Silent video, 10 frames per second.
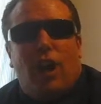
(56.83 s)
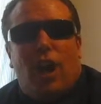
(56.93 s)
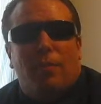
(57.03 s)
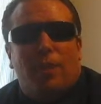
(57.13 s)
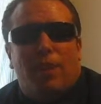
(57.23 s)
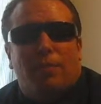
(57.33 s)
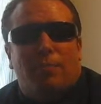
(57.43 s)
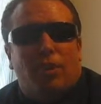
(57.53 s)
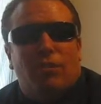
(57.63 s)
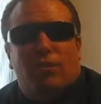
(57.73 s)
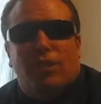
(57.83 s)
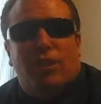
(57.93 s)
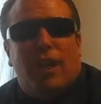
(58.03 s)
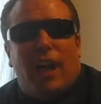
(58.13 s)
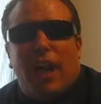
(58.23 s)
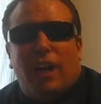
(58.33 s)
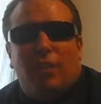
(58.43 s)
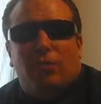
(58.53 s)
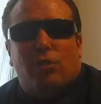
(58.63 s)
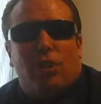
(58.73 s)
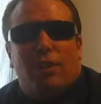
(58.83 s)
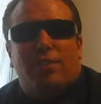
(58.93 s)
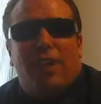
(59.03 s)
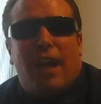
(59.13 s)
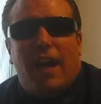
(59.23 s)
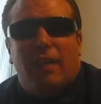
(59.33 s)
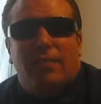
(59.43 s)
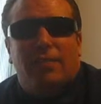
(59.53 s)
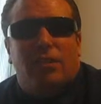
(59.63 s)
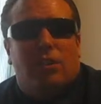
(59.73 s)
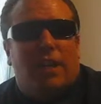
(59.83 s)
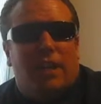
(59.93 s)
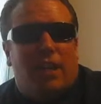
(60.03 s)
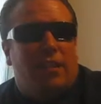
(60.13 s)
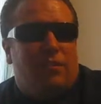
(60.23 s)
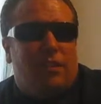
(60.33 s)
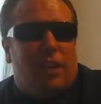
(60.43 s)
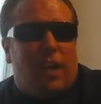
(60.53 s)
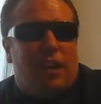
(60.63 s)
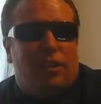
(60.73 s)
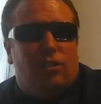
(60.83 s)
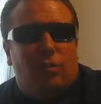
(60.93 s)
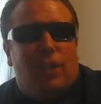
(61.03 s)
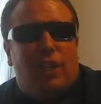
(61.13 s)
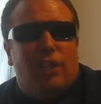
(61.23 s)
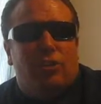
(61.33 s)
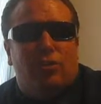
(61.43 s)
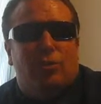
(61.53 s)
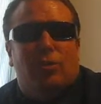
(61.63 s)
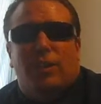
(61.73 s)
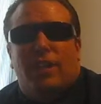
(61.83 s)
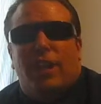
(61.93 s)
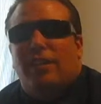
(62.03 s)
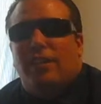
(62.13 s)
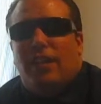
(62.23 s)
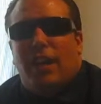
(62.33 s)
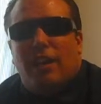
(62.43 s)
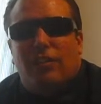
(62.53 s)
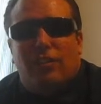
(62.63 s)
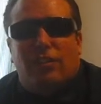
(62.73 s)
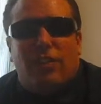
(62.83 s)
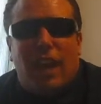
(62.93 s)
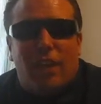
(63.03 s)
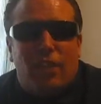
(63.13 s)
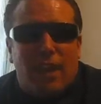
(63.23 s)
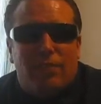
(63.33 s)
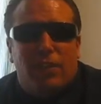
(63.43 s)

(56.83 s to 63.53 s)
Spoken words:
I mean, personally, I would love to have like a 1993 to a 1996 Cadillac